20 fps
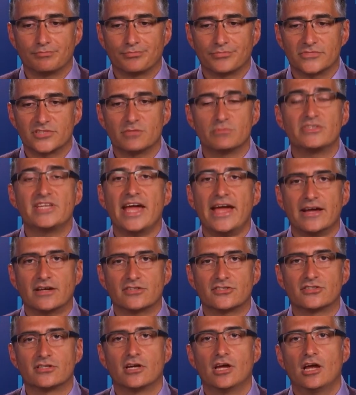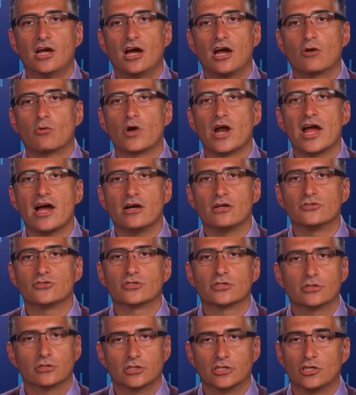some text around
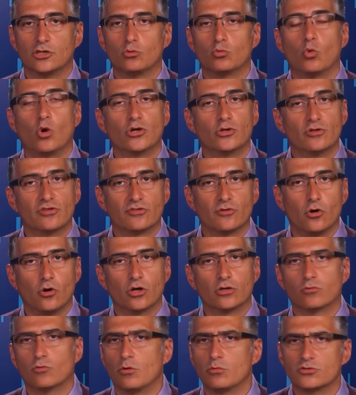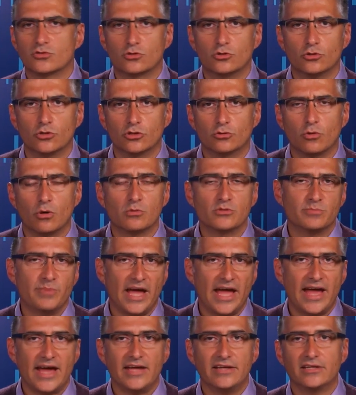what you thought, what was good, what was
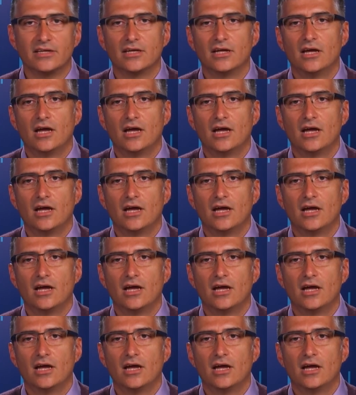bad.